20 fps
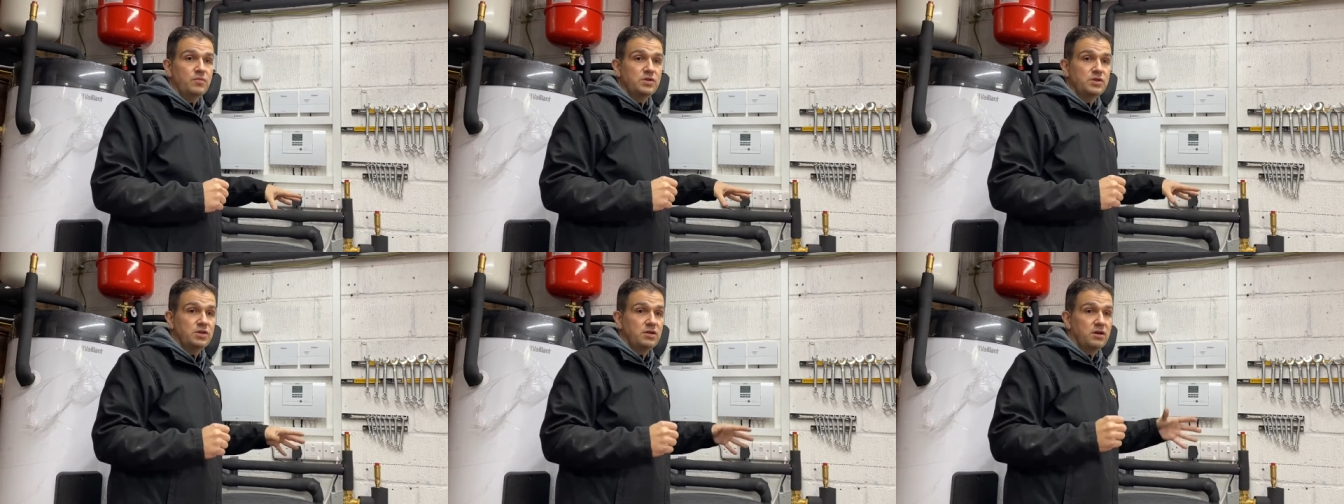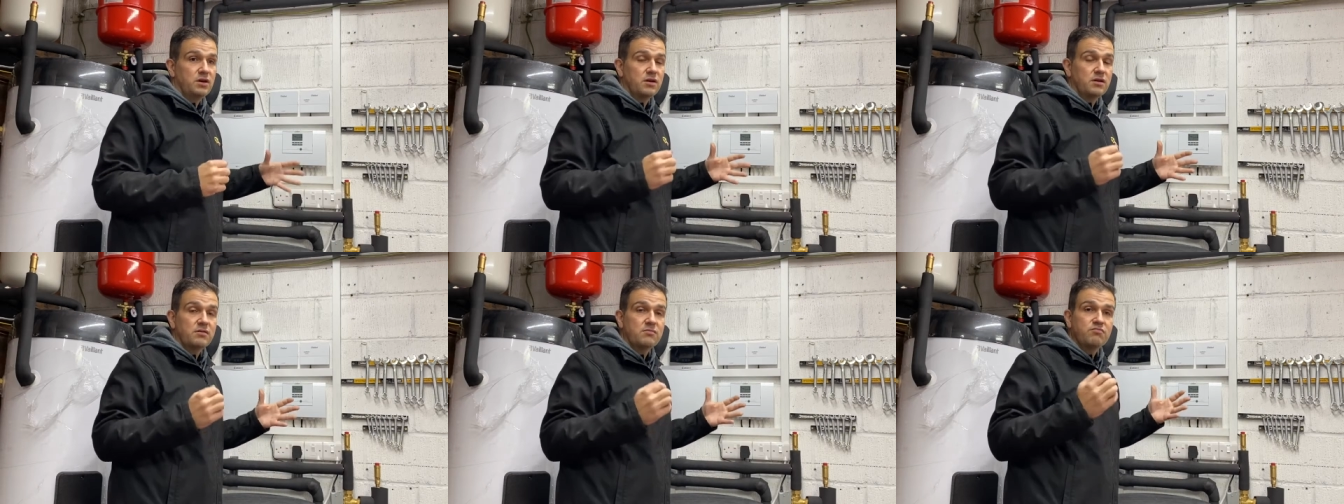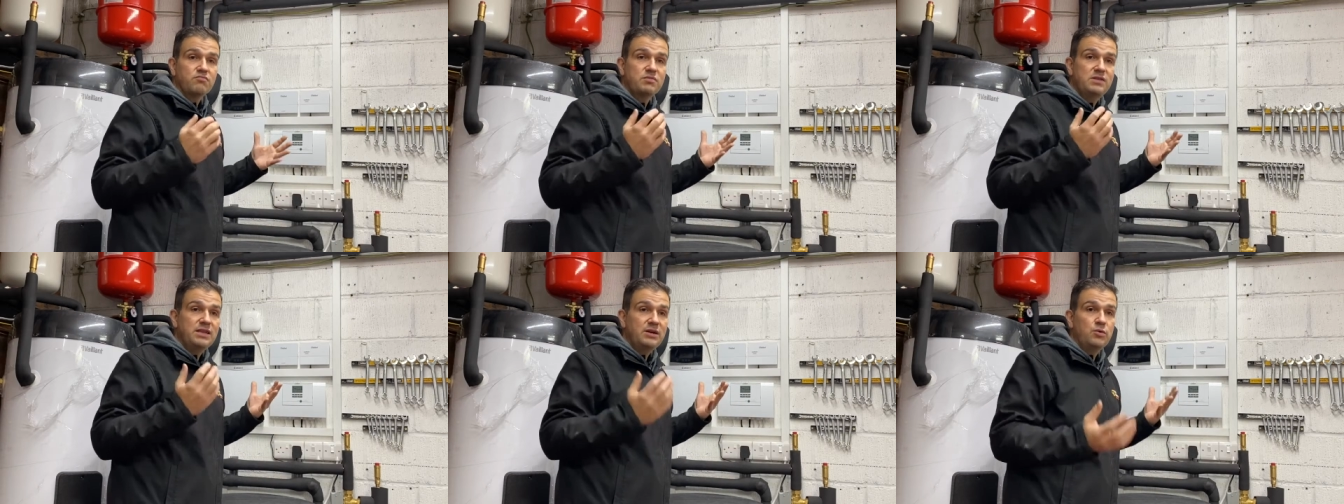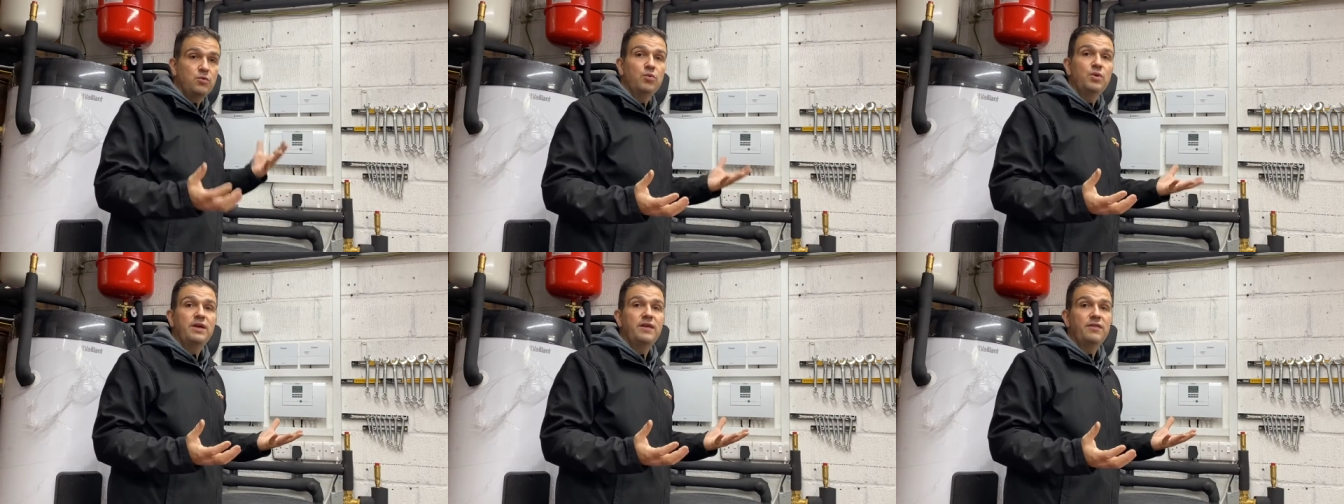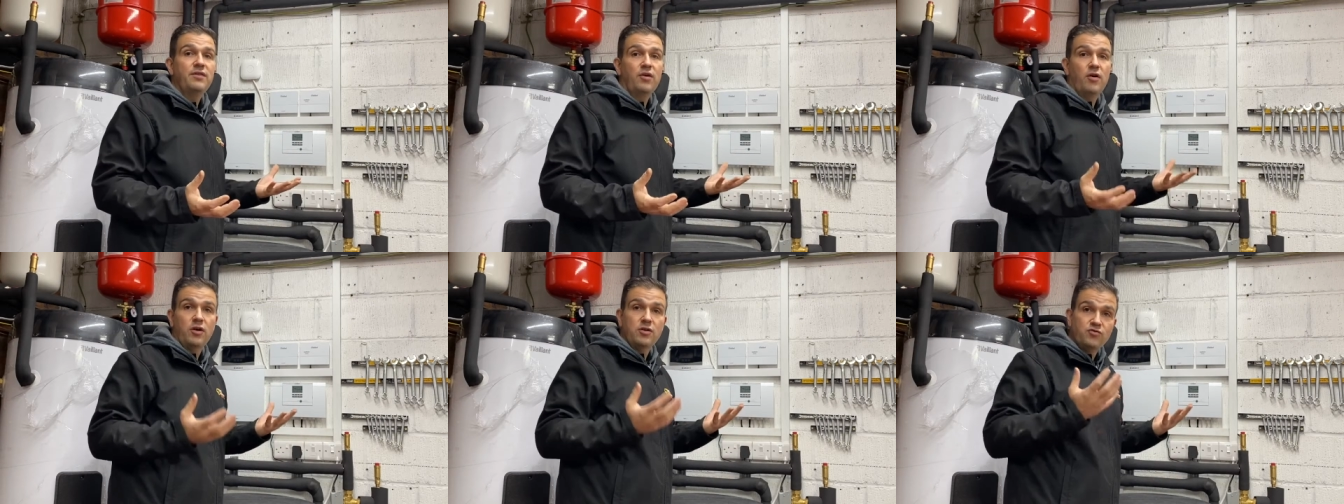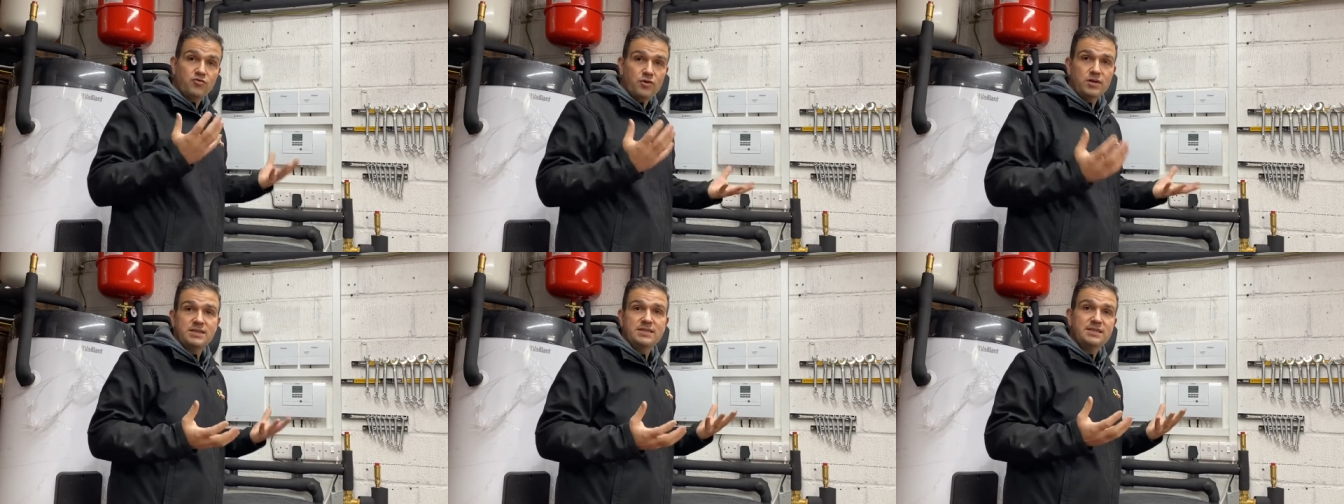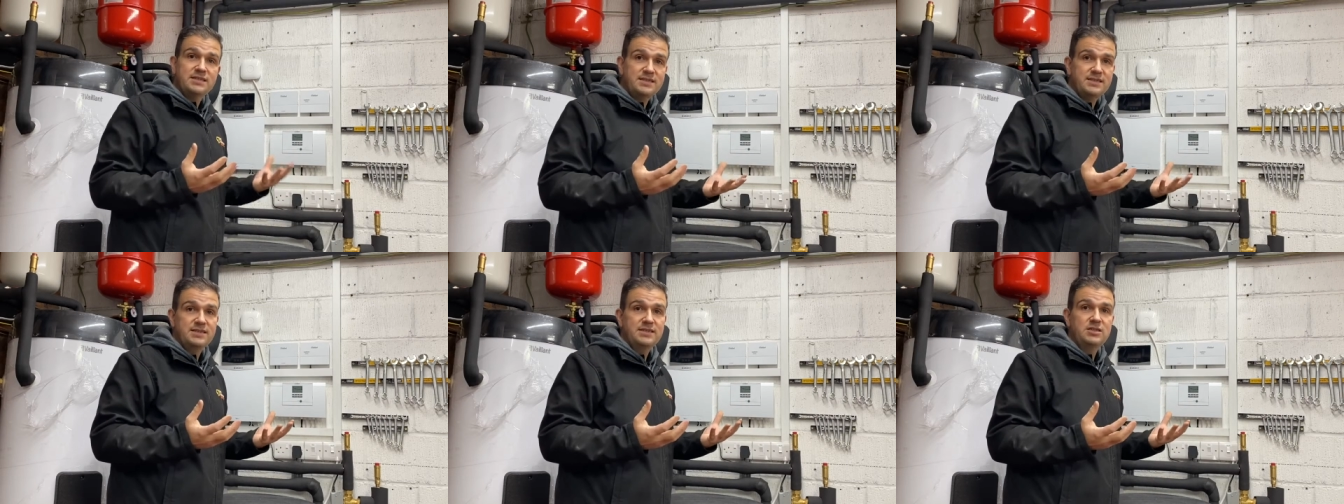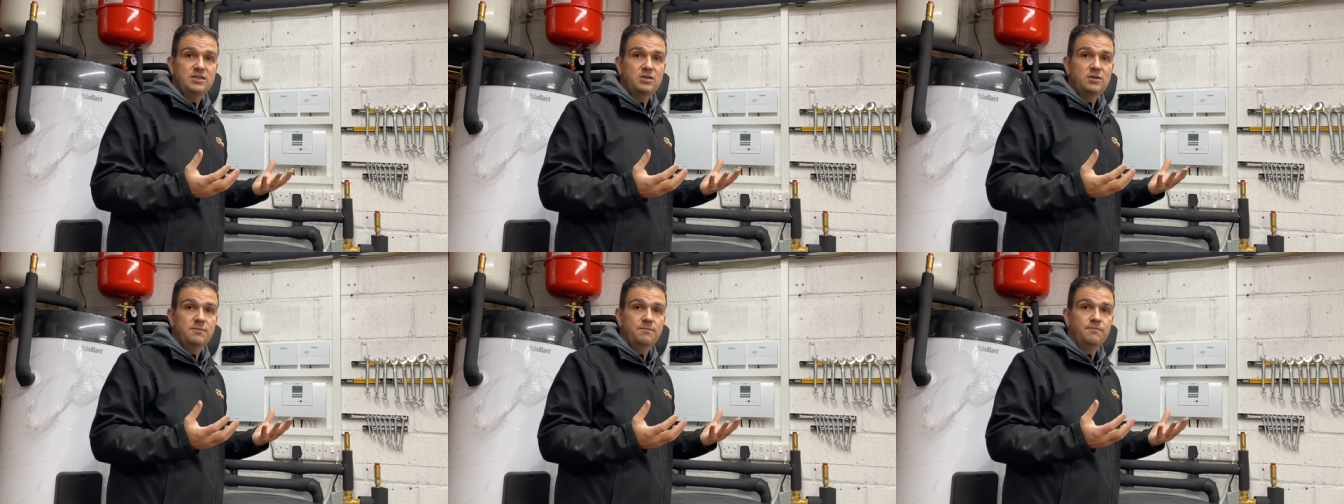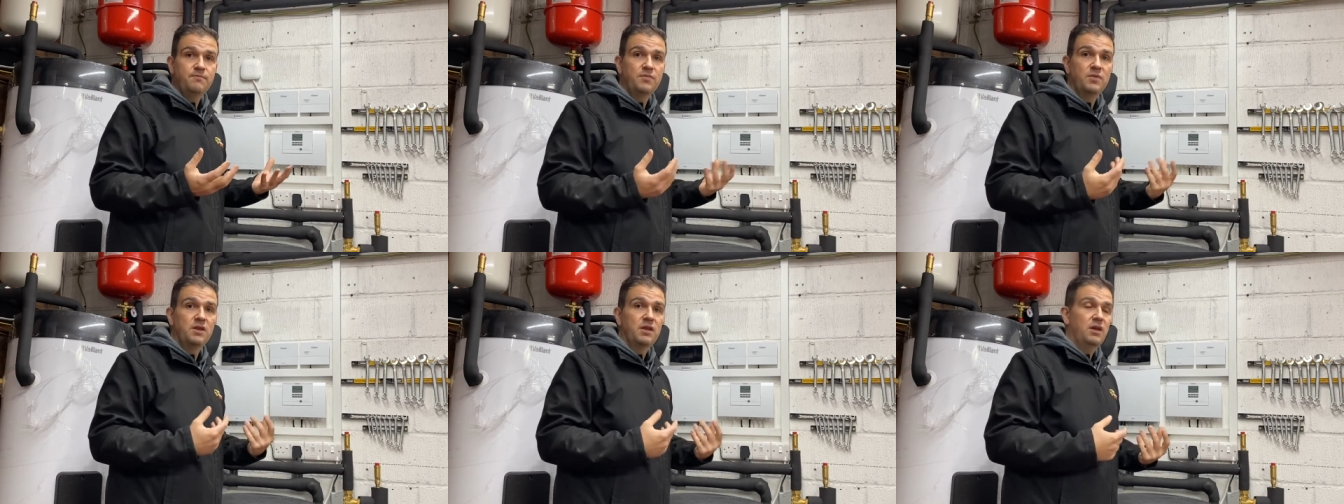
to deal with hydraulics in the system.